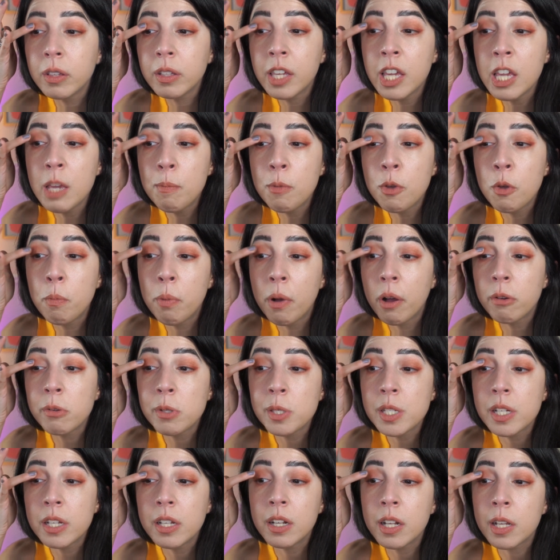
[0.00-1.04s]
keep you
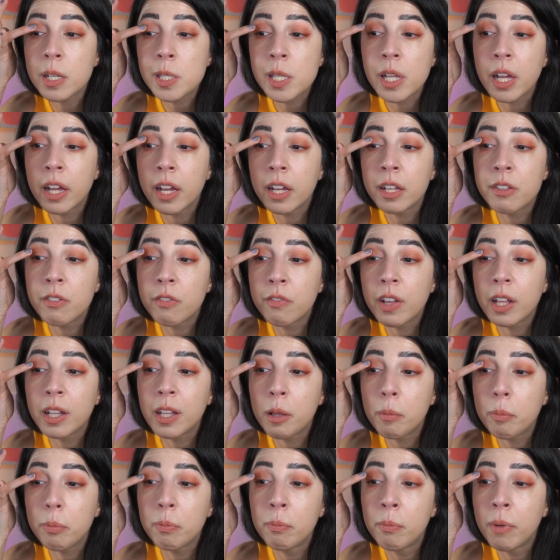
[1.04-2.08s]
posted as I
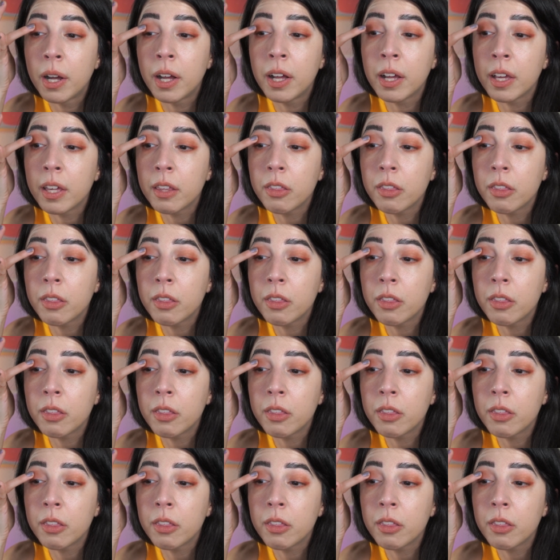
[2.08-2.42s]
develop my